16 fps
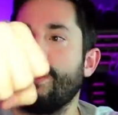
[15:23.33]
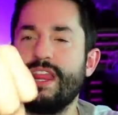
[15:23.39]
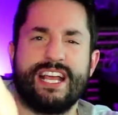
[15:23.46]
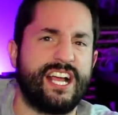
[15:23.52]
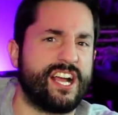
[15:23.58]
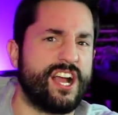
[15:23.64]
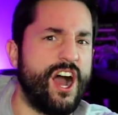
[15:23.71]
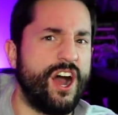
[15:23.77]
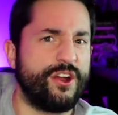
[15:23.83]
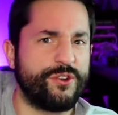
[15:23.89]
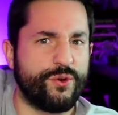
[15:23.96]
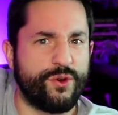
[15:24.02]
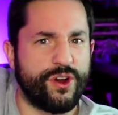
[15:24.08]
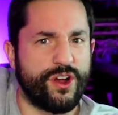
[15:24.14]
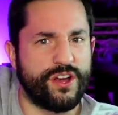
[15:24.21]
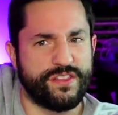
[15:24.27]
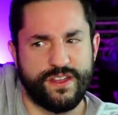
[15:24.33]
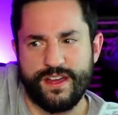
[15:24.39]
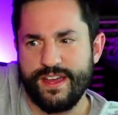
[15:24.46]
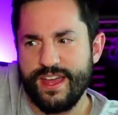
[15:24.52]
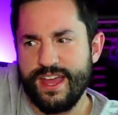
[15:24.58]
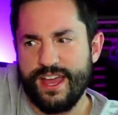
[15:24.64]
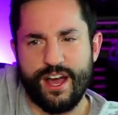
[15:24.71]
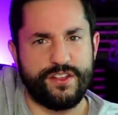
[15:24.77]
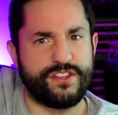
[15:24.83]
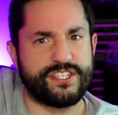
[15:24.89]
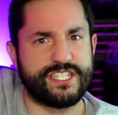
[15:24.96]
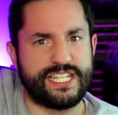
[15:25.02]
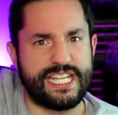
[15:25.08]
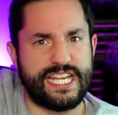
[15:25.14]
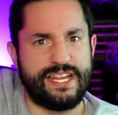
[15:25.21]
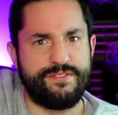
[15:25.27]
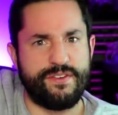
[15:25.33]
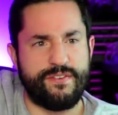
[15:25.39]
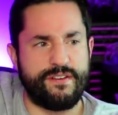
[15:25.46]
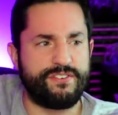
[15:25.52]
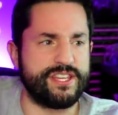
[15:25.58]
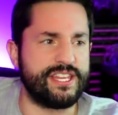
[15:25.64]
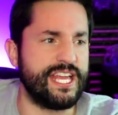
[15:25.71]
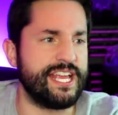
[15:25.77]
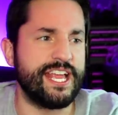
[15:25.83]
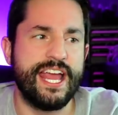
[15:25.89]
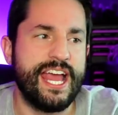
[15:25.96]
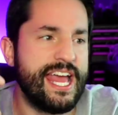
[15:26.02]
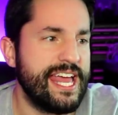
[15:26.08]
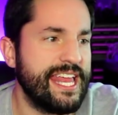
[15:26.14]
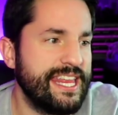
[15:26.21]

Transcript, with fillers: like a condor on the on the sleeve of everything.